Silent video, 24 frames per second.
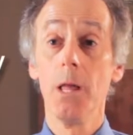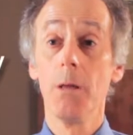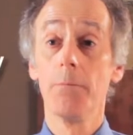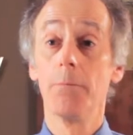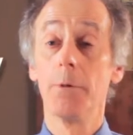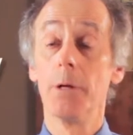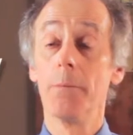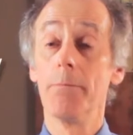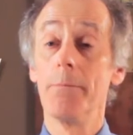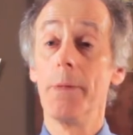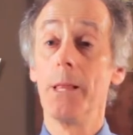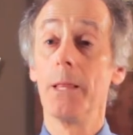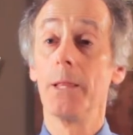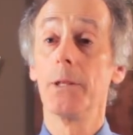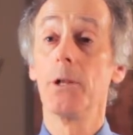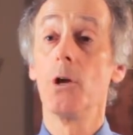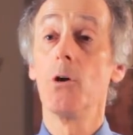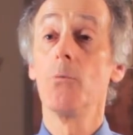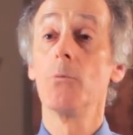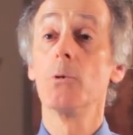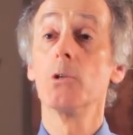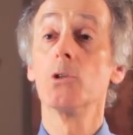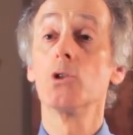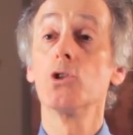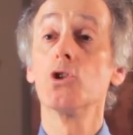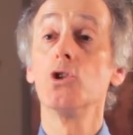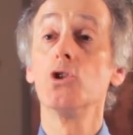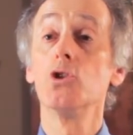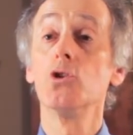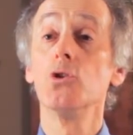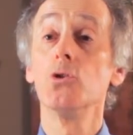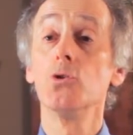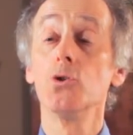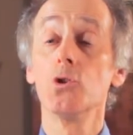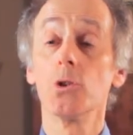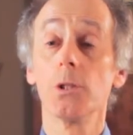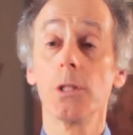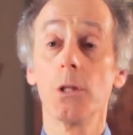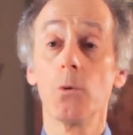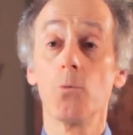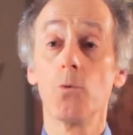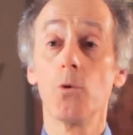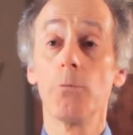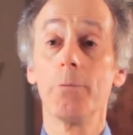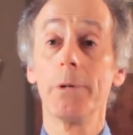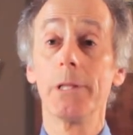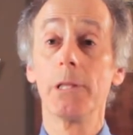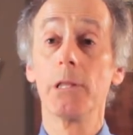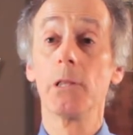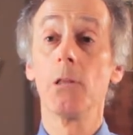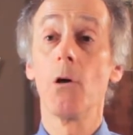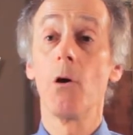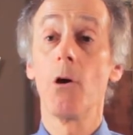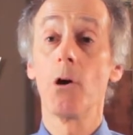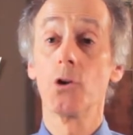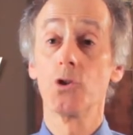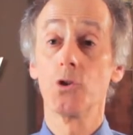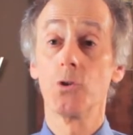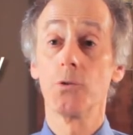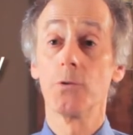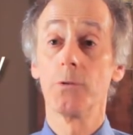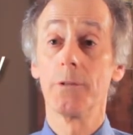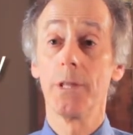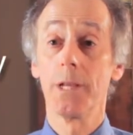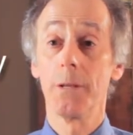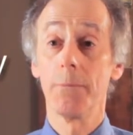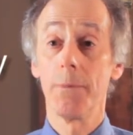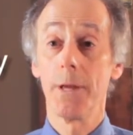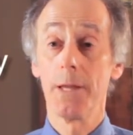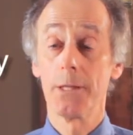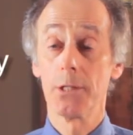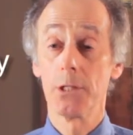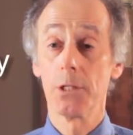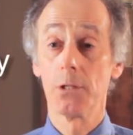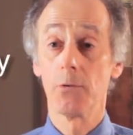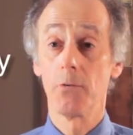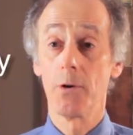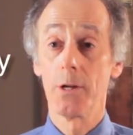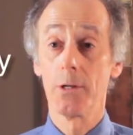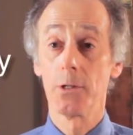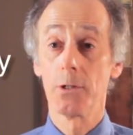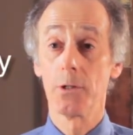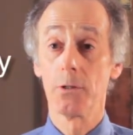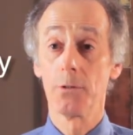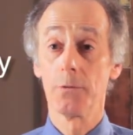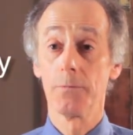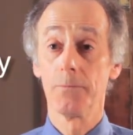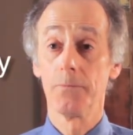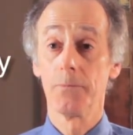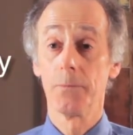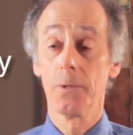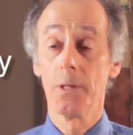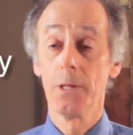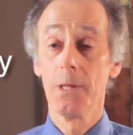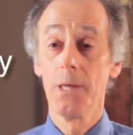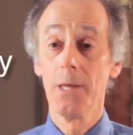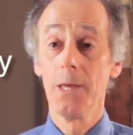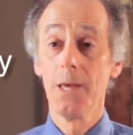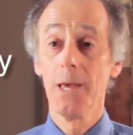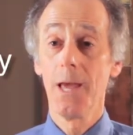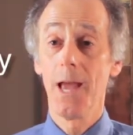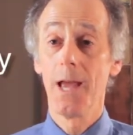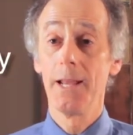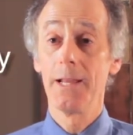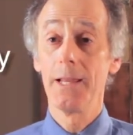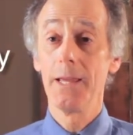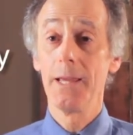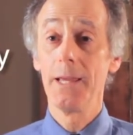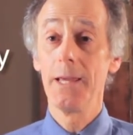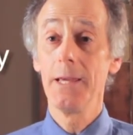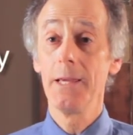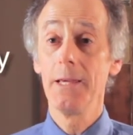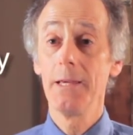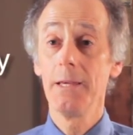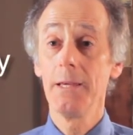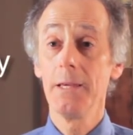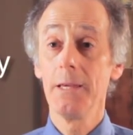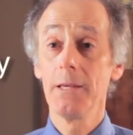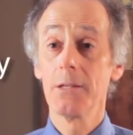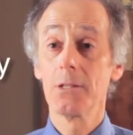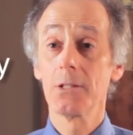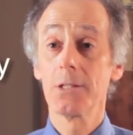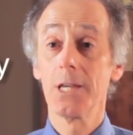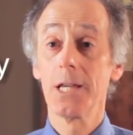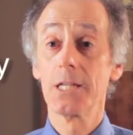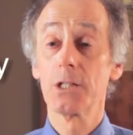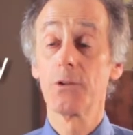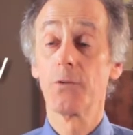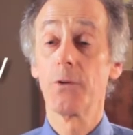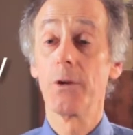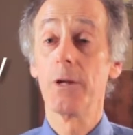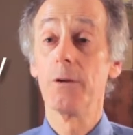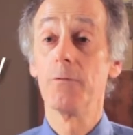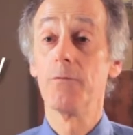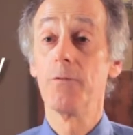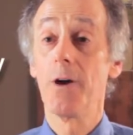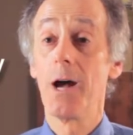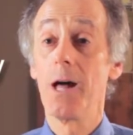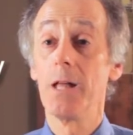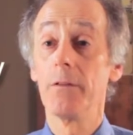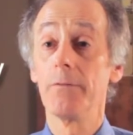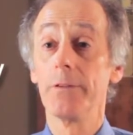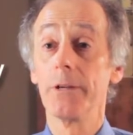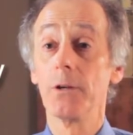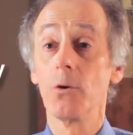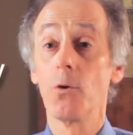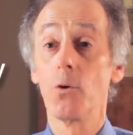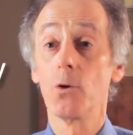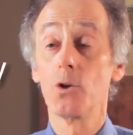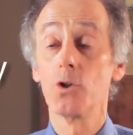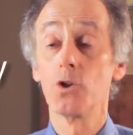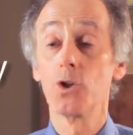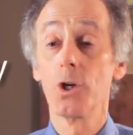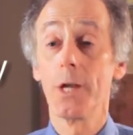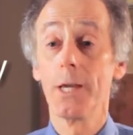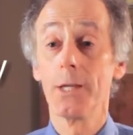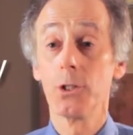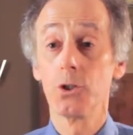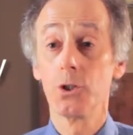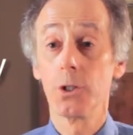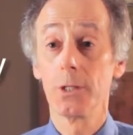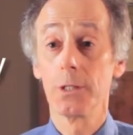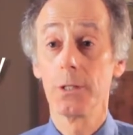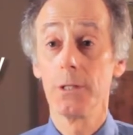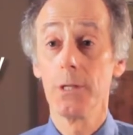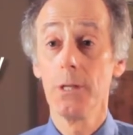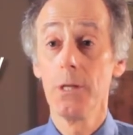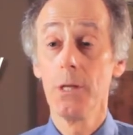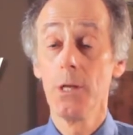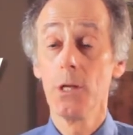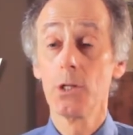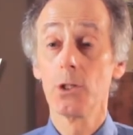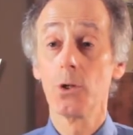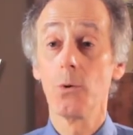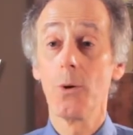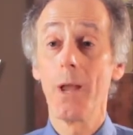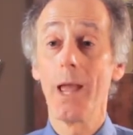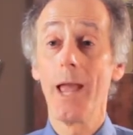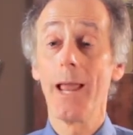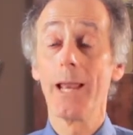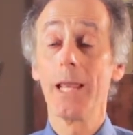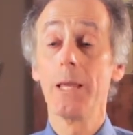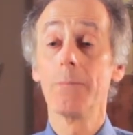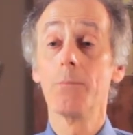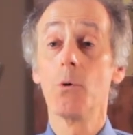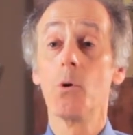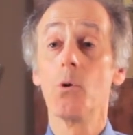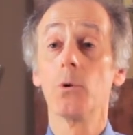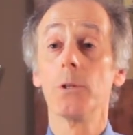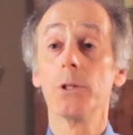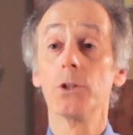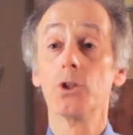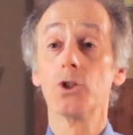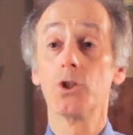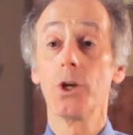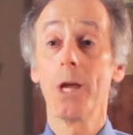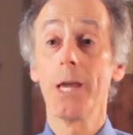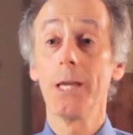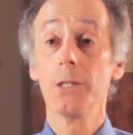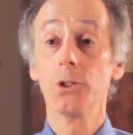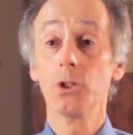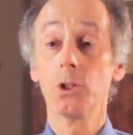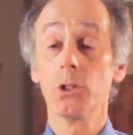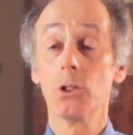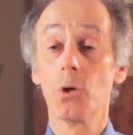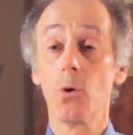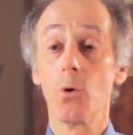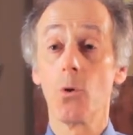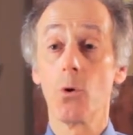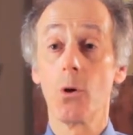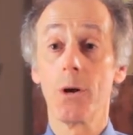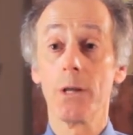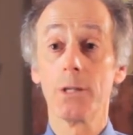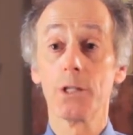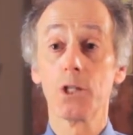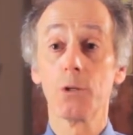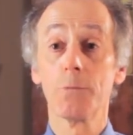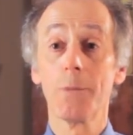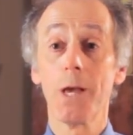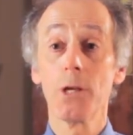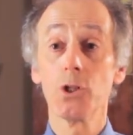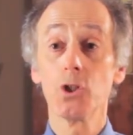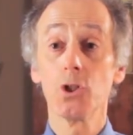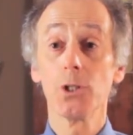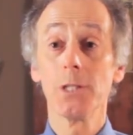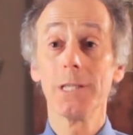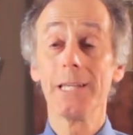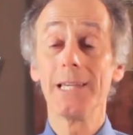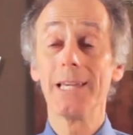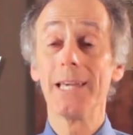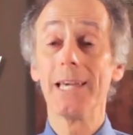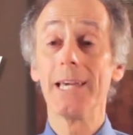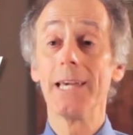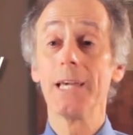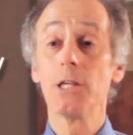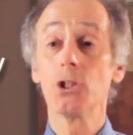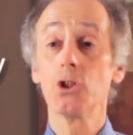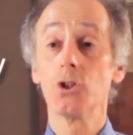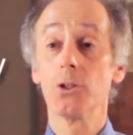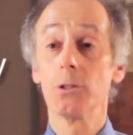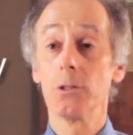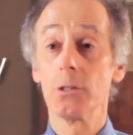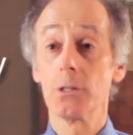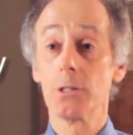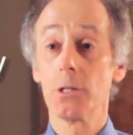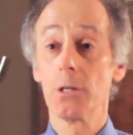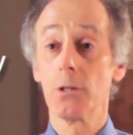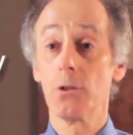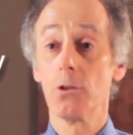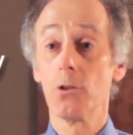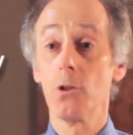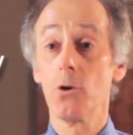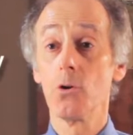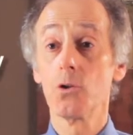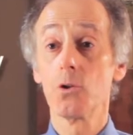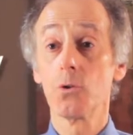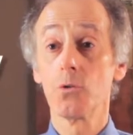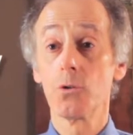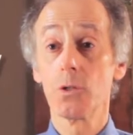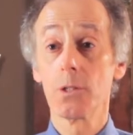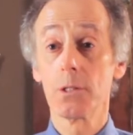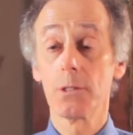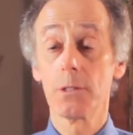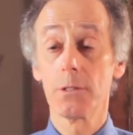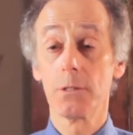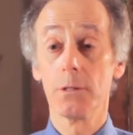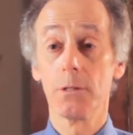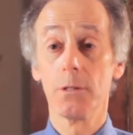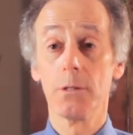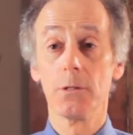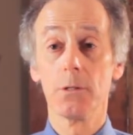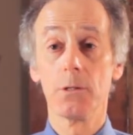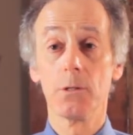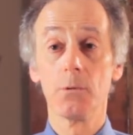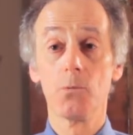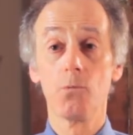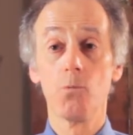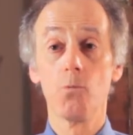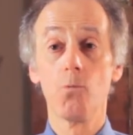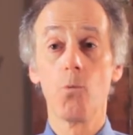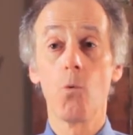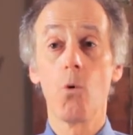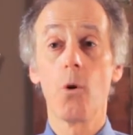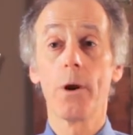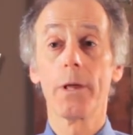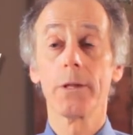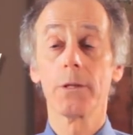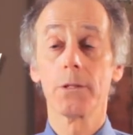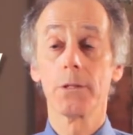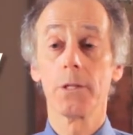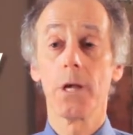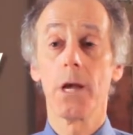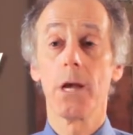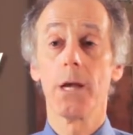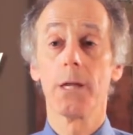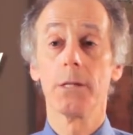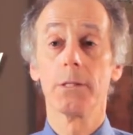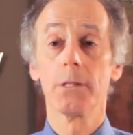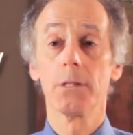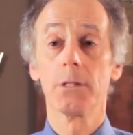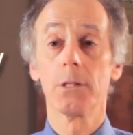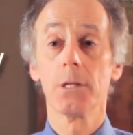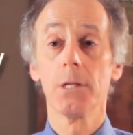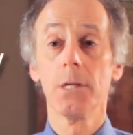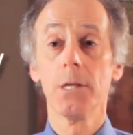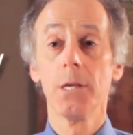but melanomas usually will be larger than a pencil eraser. And E stands for evolving or changing. So any mole that changes or especially itches, those are the warning signs